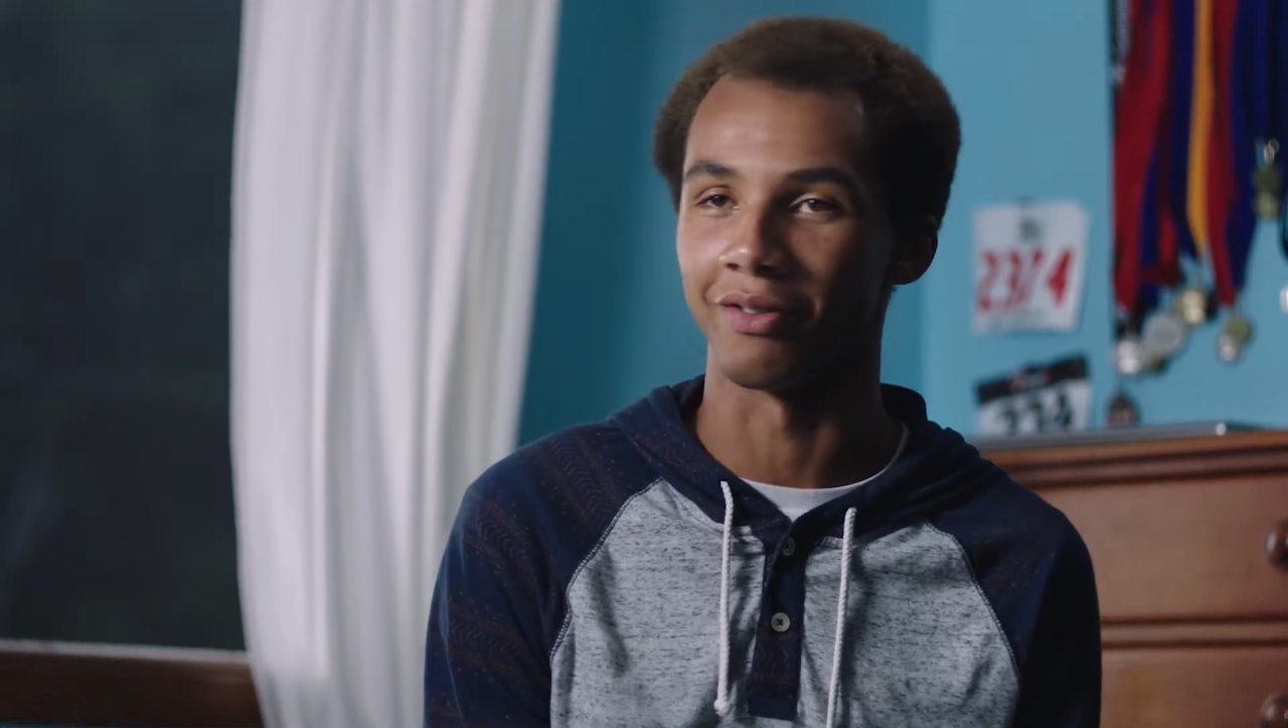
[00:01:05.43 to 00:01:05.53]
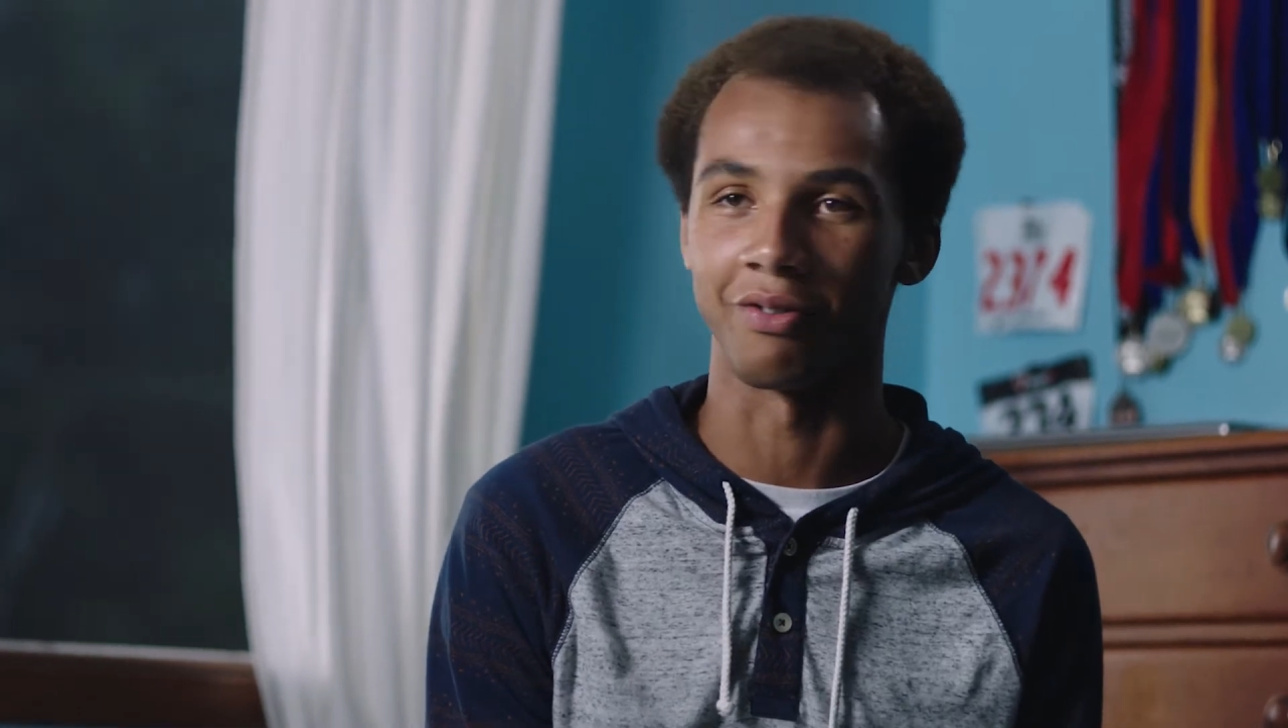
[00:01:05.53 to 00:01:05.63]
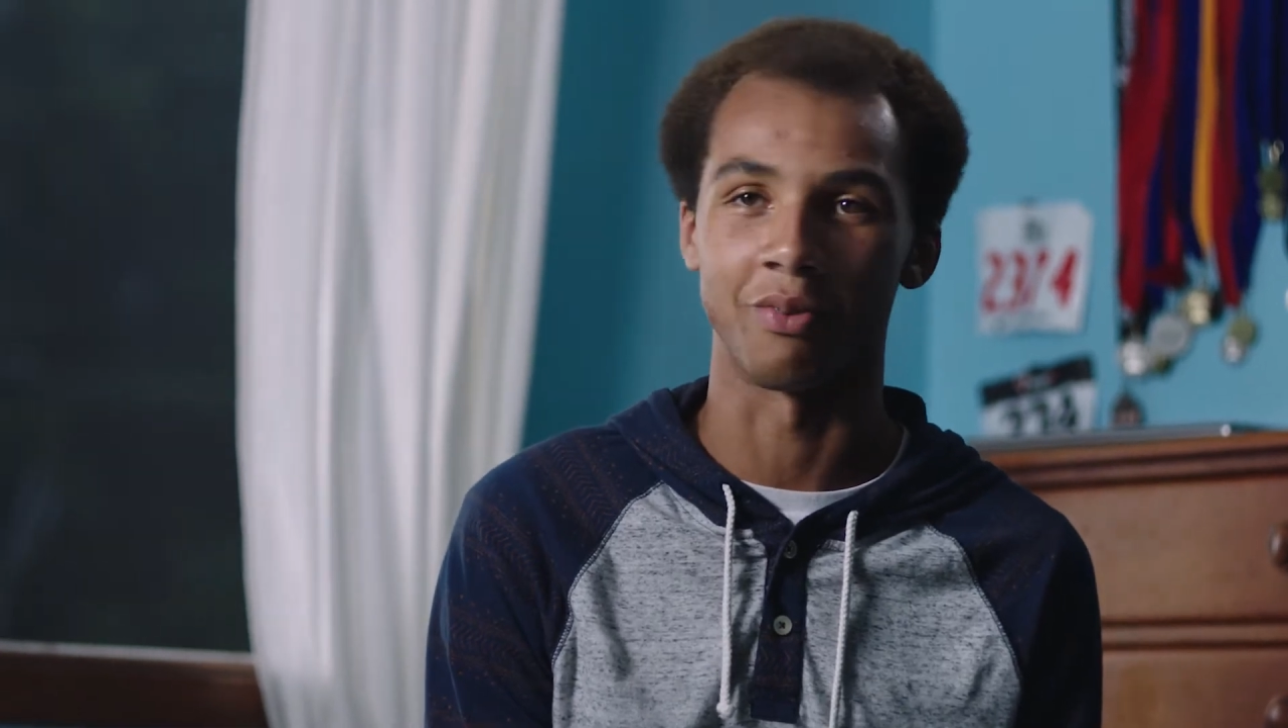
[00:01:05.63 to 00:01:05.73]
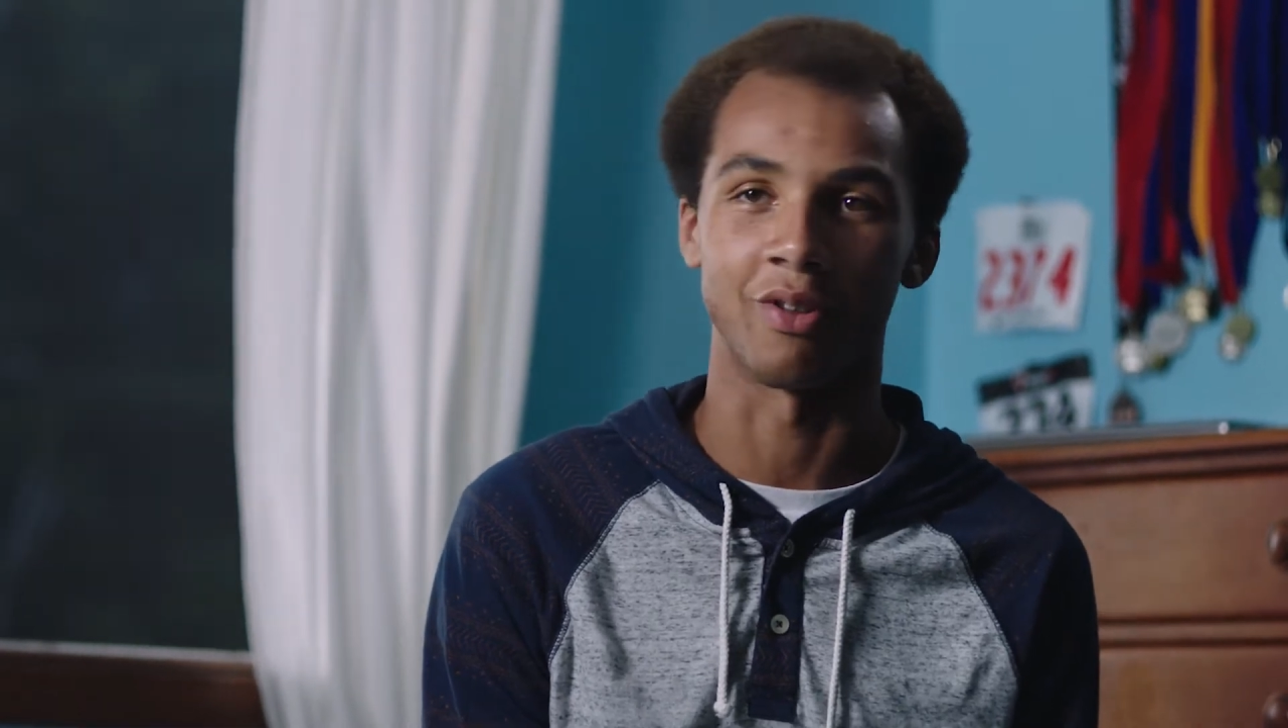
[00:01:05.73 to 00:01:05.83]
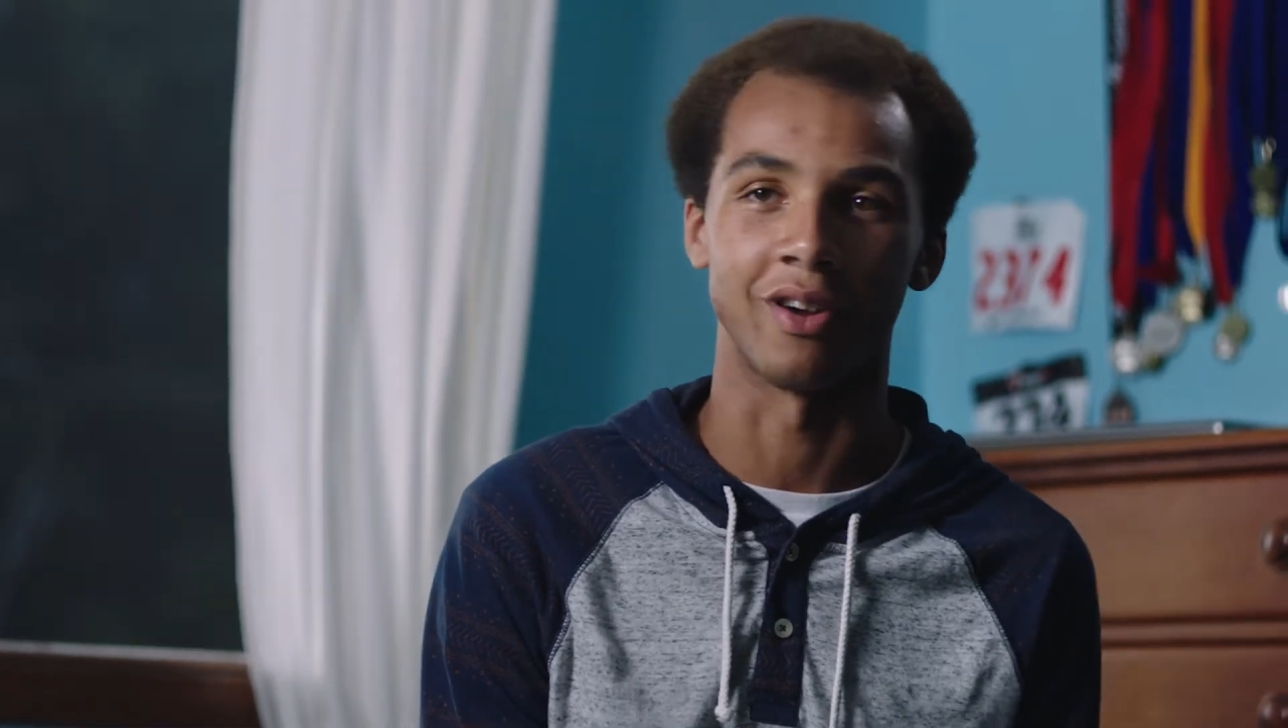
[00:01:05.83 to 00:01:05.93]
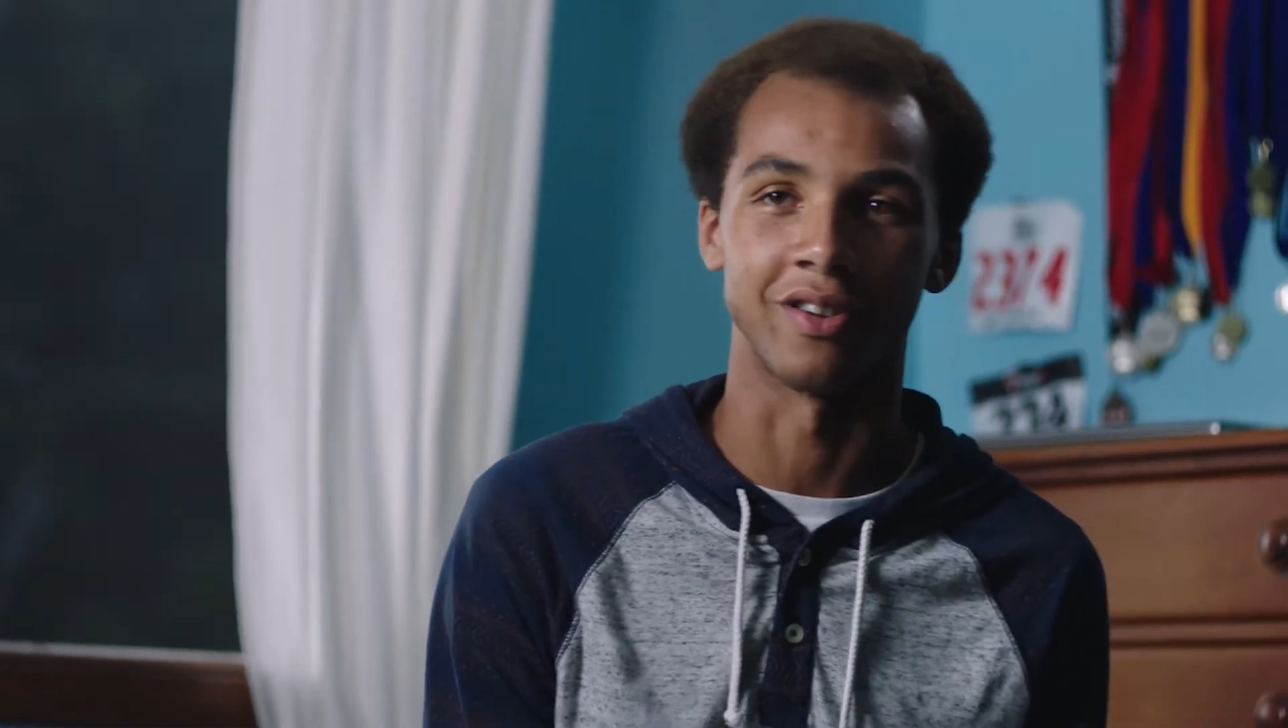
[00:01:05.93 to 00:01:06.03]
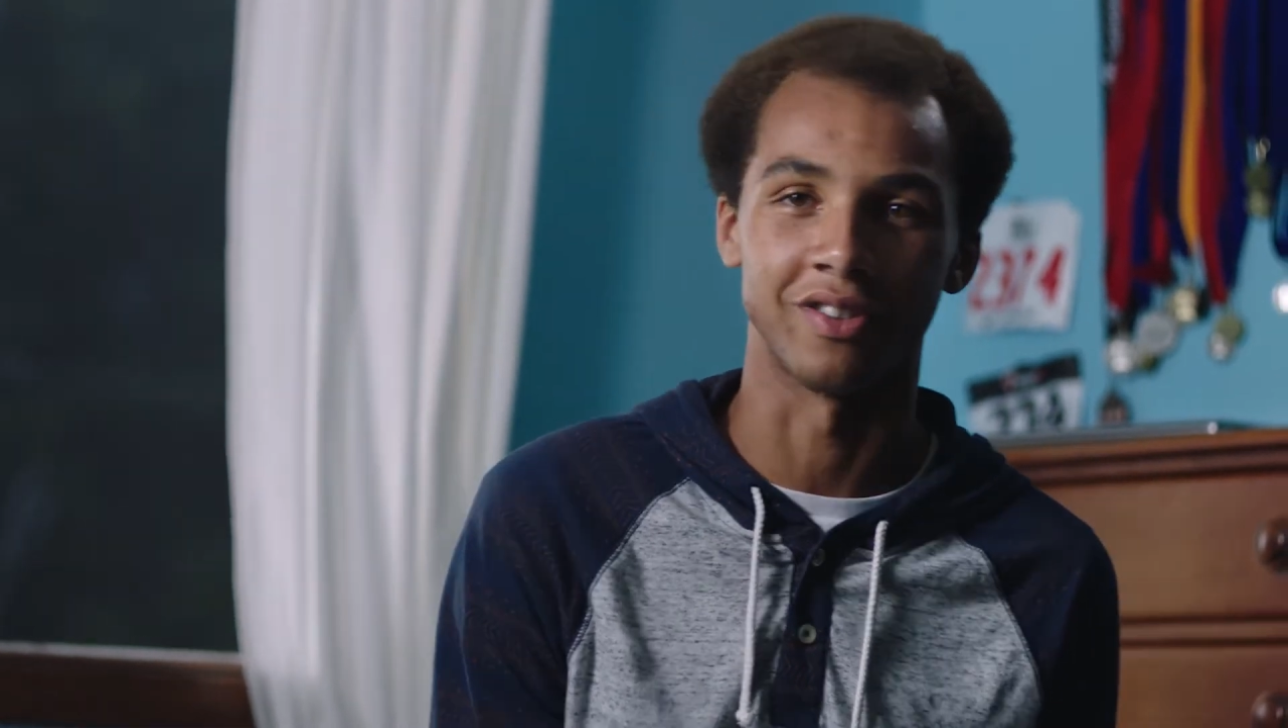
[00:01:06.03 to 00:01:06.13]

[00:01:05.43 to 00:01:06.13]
in some serious